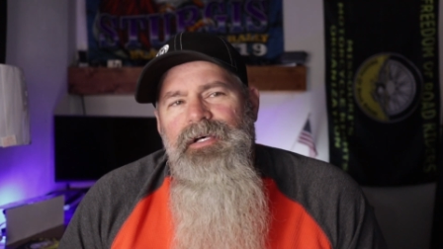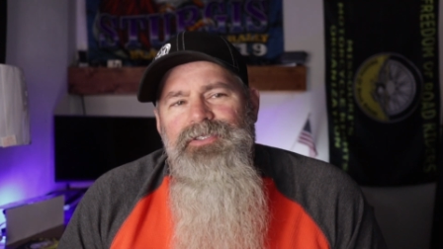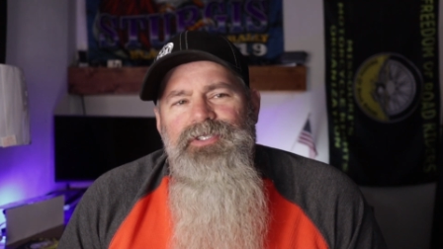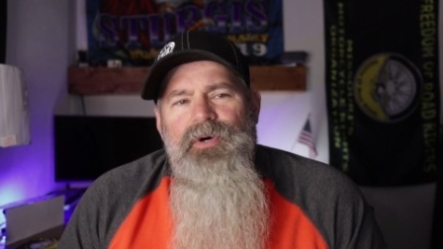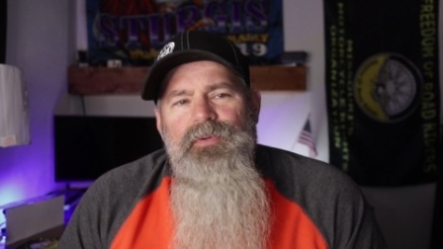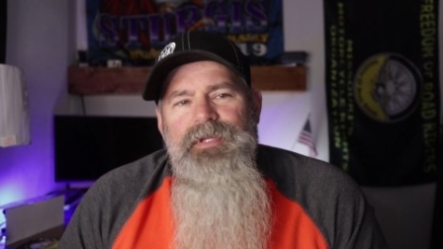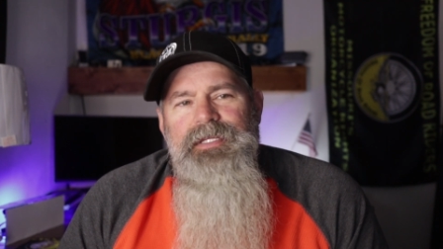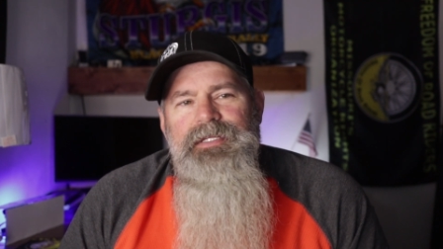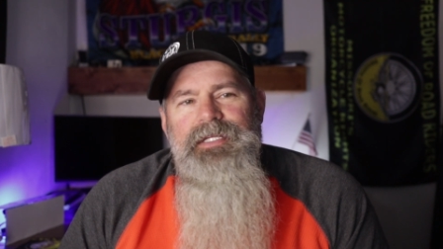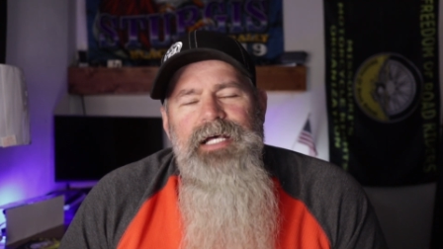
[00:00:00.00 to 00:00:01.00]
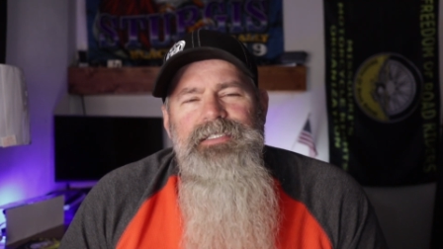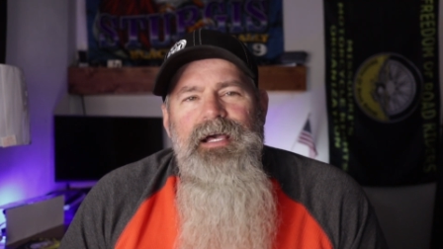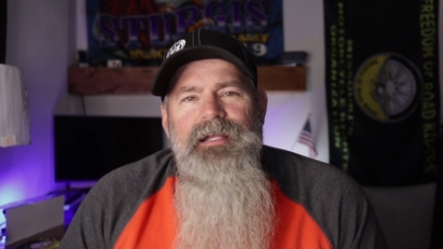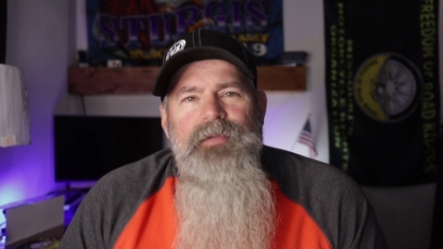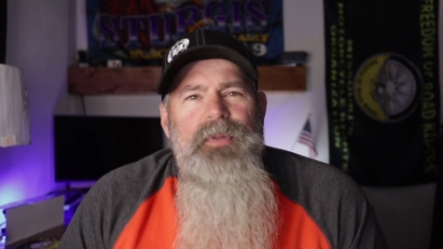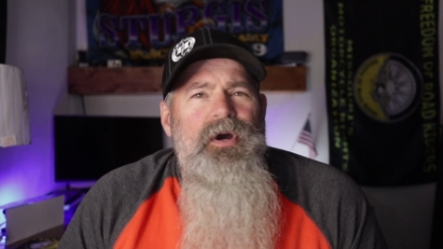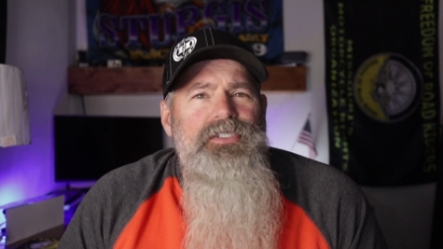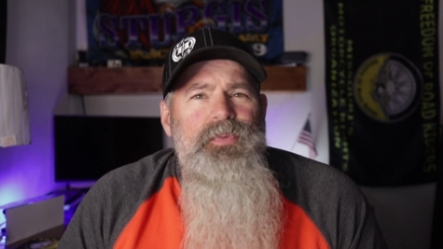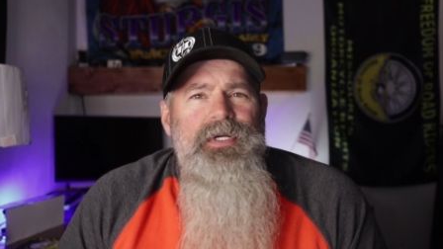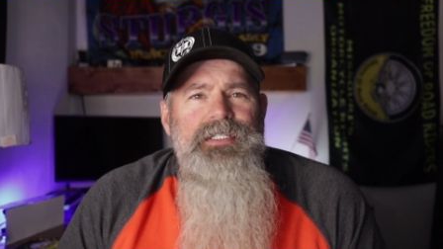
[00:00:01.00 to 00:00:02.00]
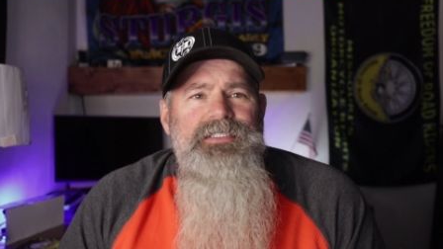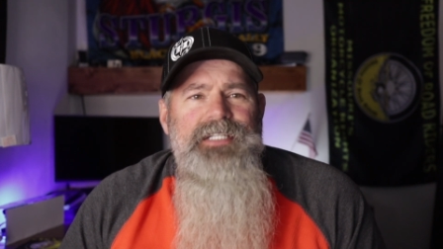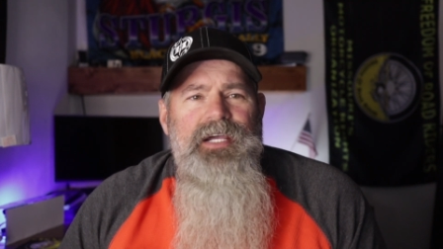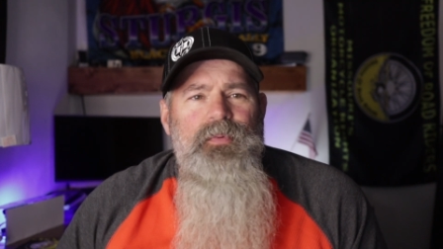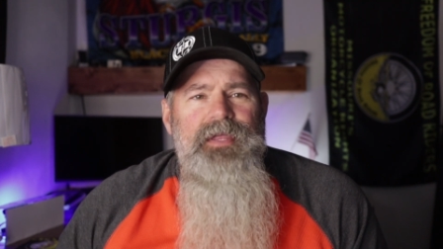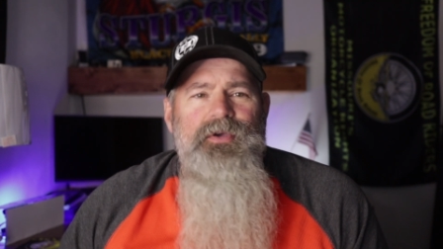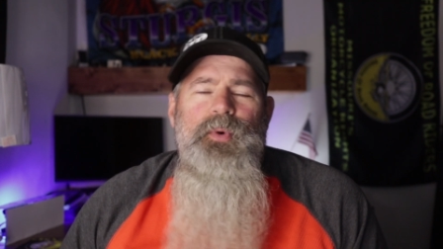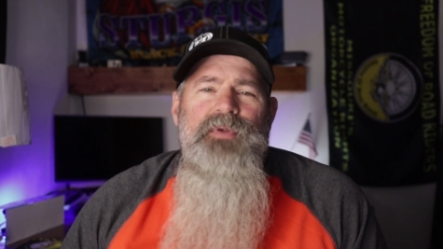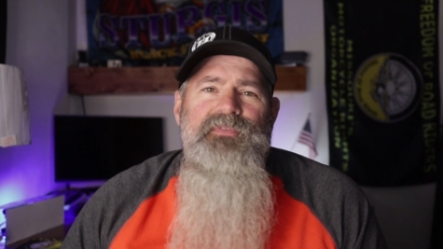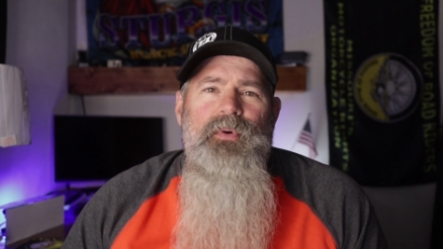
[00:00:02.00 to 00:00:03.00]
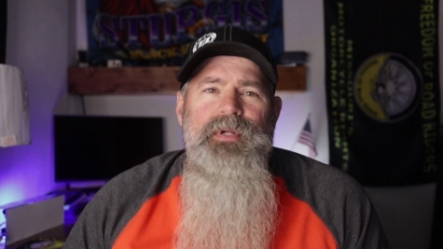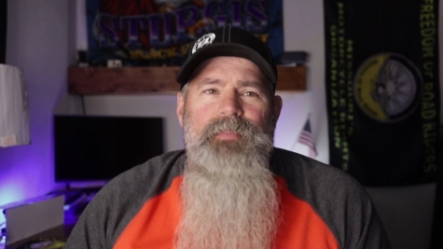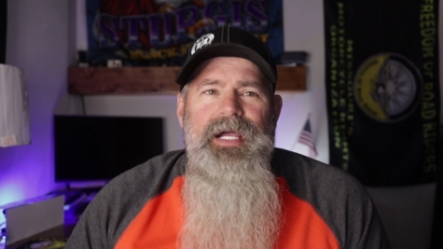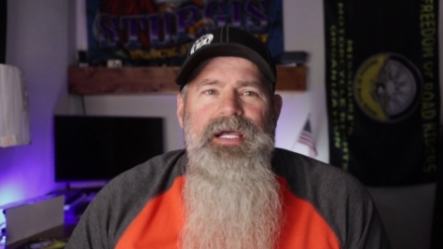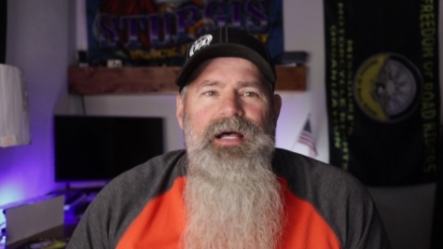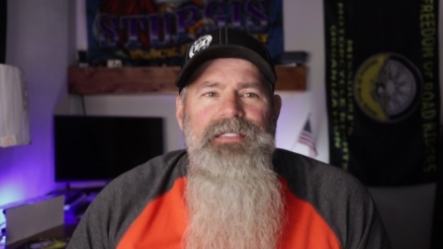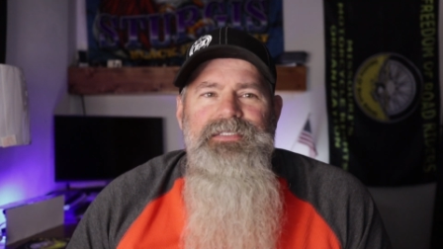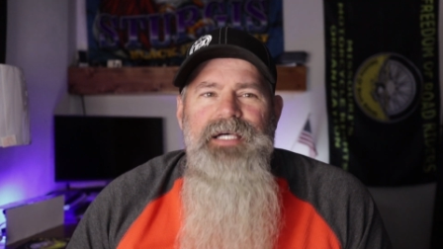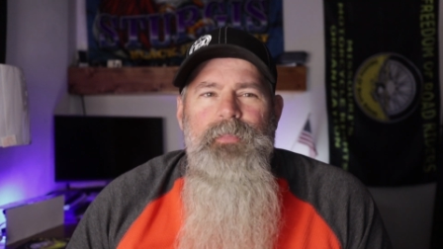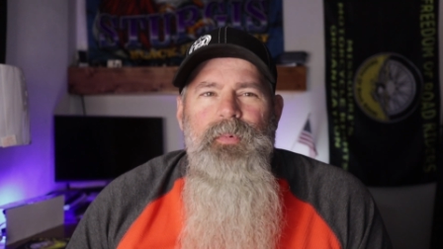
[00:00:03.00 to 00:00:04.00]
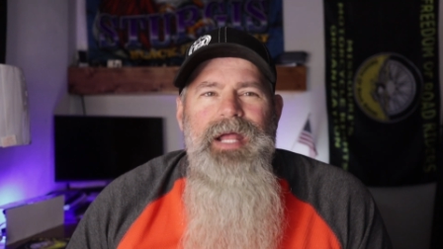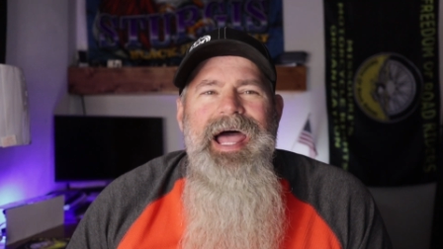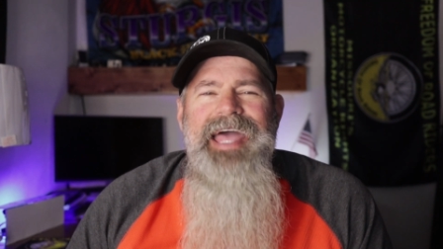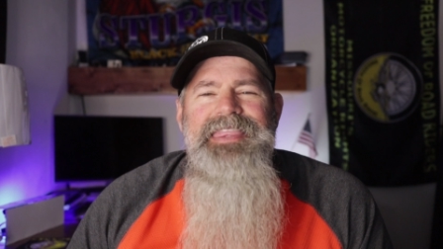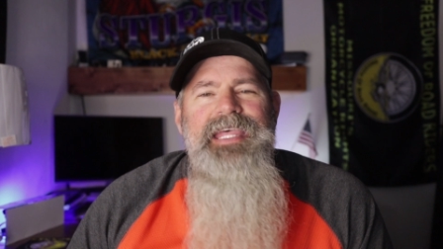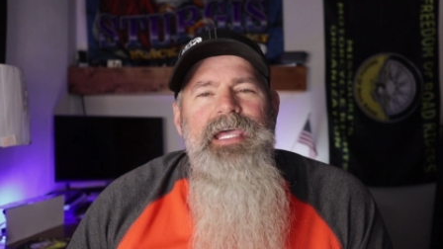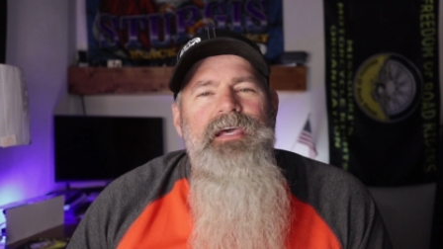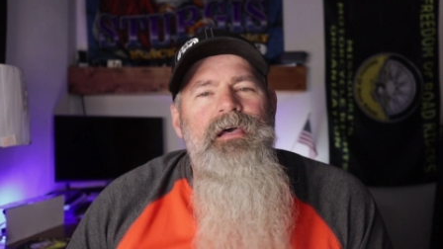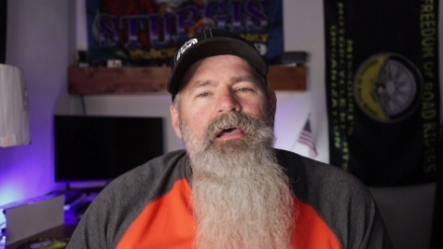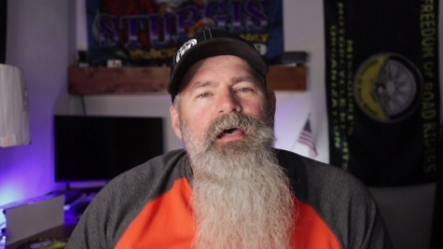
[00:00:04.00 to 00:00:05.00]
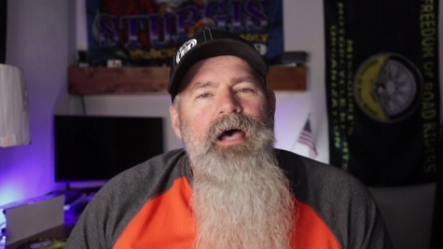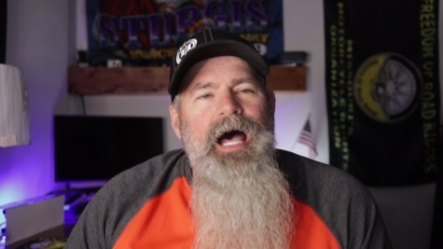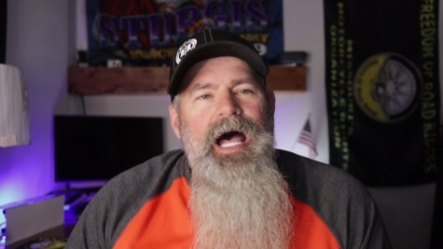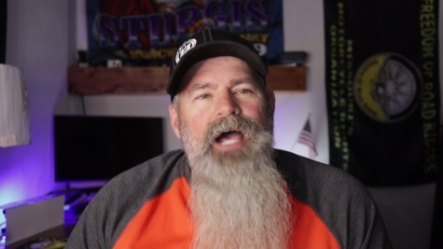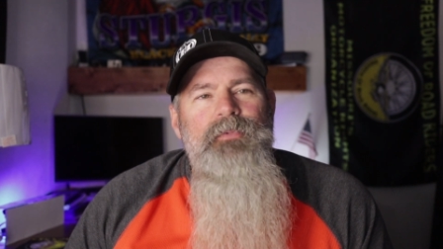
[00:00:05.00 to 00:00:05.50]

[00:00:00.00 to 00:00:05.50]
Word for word: So that's kind of the bars we're going to stick with going forward in my concept. What I think I